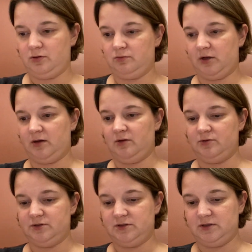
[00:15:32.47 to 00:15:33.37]
like
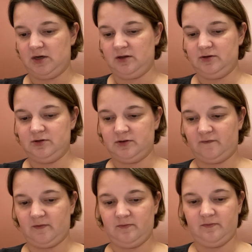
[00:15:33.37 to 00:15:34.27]
closest to colors
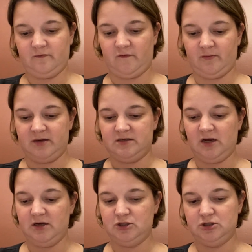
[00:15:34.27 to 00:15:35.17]
from my
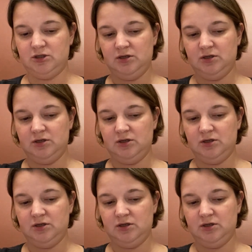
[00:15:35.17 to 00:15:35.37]
stash.